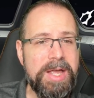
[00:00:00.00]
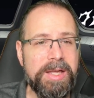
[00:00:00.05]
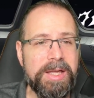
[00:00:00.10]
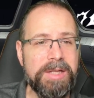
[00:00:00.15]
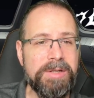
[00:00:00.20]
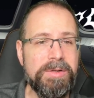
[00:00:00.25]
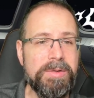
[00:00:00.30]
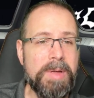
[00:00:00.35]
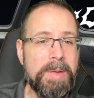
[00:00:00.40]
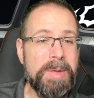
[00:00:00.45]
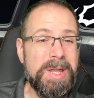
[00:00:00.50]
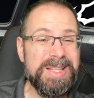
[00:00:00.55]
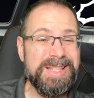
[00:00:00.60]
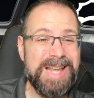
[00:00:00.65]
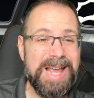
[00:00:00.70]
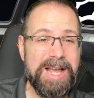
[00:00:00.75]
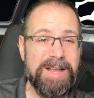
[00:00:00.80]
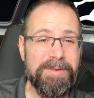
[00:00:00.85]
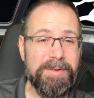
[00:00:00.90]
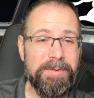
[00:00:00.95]
can
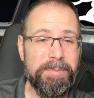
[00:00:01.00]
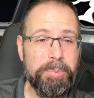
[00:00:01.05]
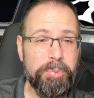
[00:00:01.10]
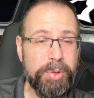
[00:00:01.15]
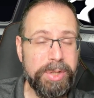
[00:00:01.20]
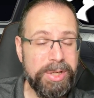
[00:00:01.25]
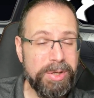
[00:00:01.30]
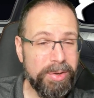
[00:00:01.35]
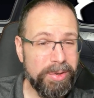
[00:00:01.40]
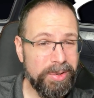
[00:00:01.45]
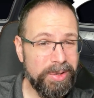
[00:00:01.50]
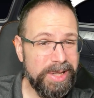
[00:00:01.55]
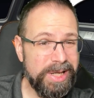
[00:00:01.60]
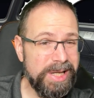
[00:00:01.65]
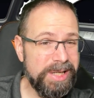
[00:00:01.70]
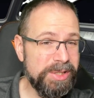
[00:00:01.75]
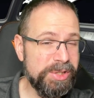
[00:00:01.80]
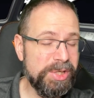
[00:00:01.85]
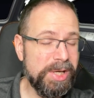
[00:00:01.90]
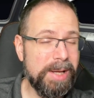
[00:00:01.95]
attack pretty
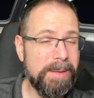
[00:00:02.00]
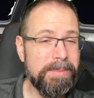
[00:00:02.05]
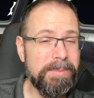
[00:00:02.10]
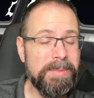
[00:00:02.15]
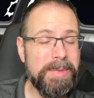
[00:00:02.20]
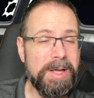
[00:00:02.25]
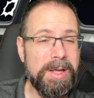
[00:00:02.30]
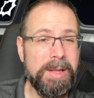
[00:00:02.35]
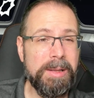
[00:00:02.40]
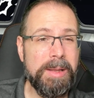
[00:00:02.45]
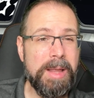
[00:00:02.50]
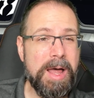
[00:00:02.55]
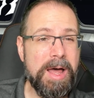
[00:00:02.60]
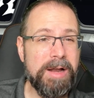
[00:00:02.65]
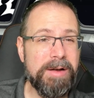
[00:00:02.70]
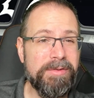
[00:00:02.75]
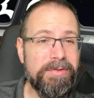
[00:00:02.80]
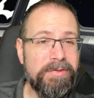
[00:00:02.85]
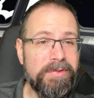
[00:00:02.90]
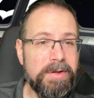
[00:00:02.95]
early, jam a
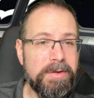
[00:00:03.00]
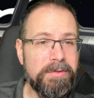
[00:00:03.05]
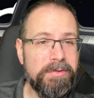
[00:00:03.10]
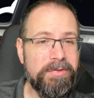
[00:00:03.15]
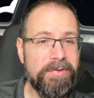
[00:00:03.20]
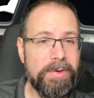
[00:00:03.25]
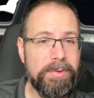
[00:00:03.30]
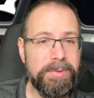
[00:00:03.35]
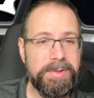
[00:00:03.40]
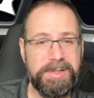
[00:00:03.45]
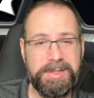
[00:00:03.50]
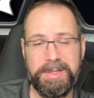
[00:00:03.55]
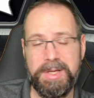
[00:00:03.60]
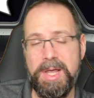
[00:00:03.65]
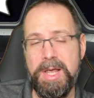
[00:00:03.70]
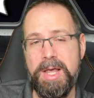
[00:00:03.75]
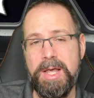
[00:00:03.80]
lot of folks